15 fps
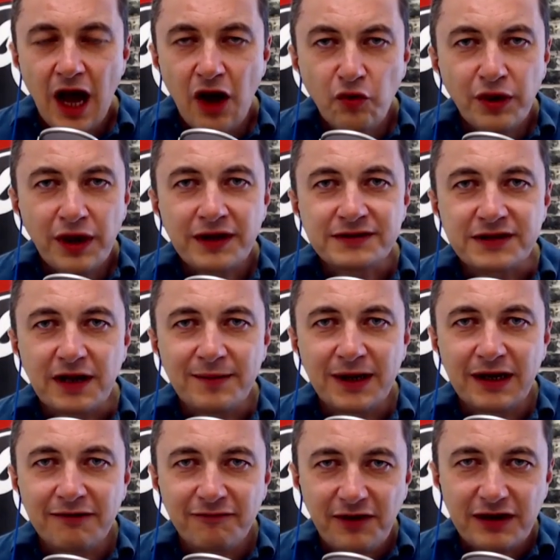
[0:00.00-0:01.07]
Oh, yes. I
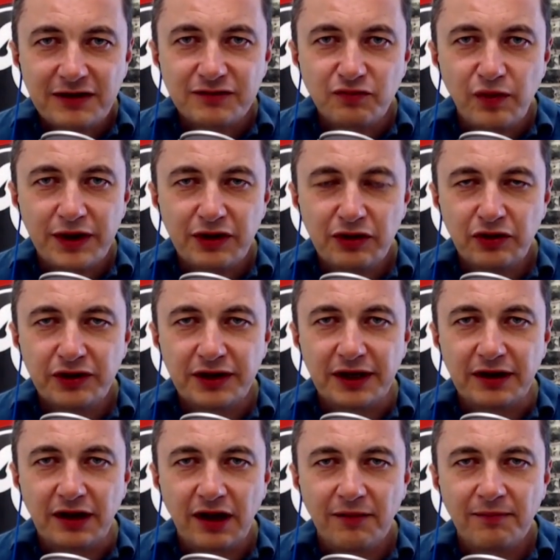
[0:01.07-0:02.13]
mean, in fact, when you look at
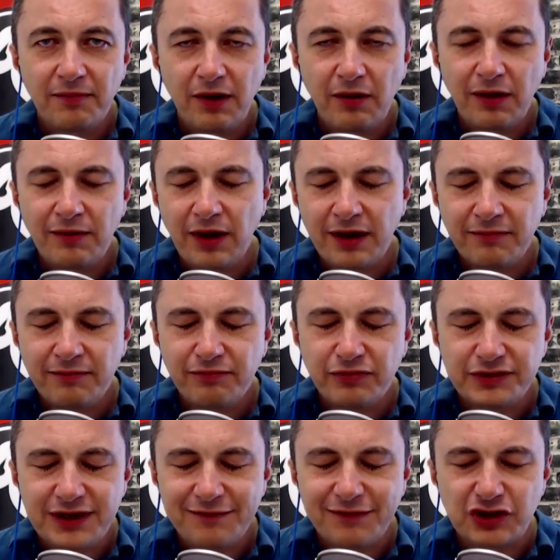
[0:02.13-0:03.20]
it, uh, I, I
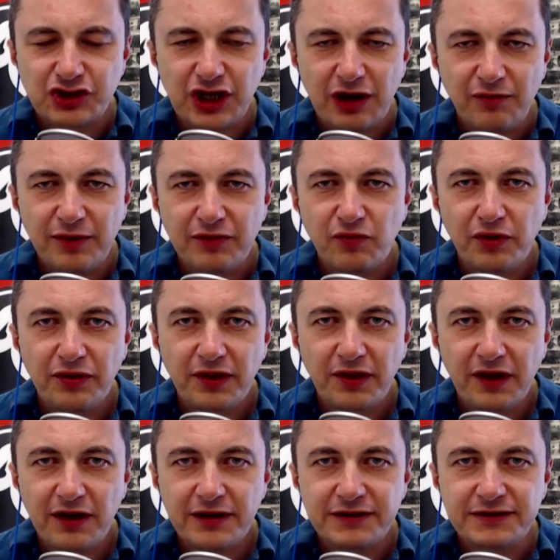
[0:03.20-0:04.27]
was having a chat with one of the
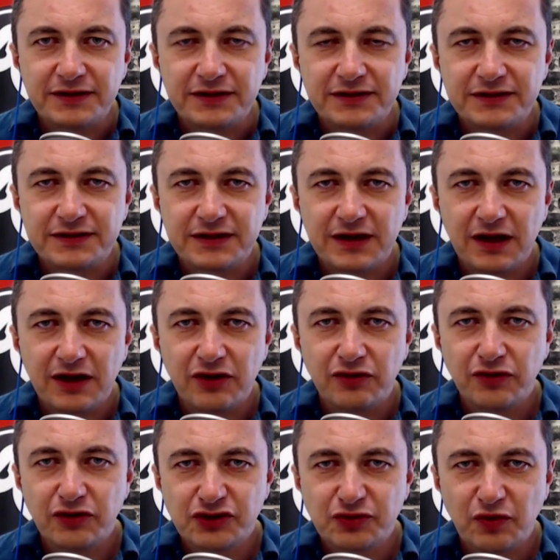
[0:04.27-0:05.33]
guys that's uh, who
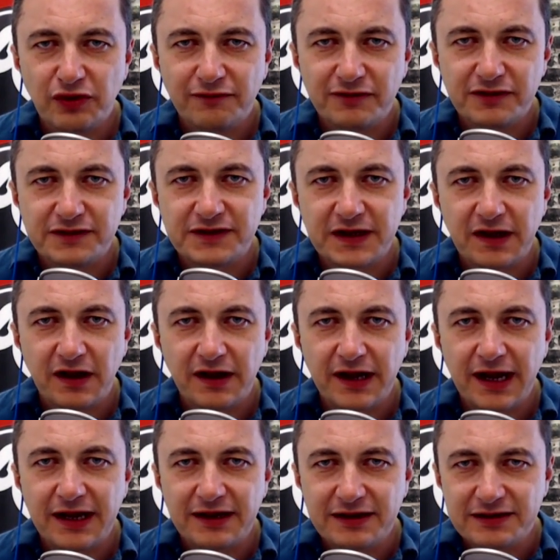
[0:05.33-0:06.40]
used to work for the C I
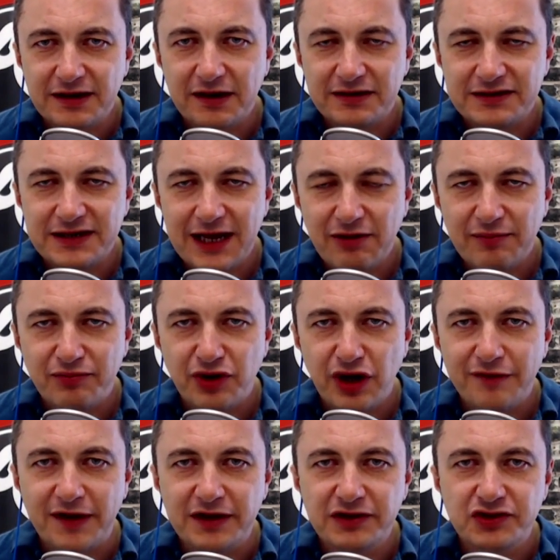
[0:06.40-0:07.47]
A and is now in
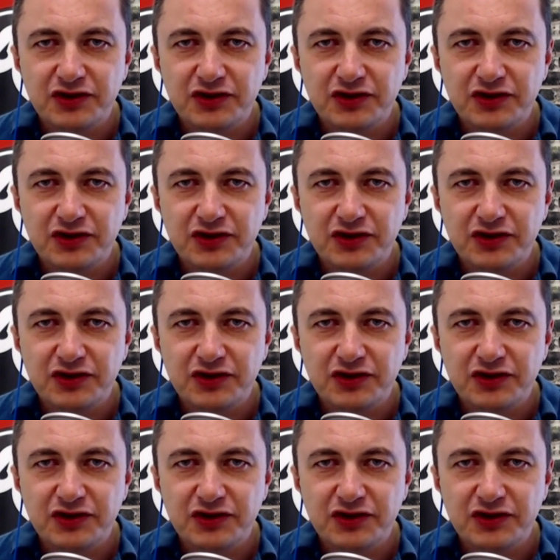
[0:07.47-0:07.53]
private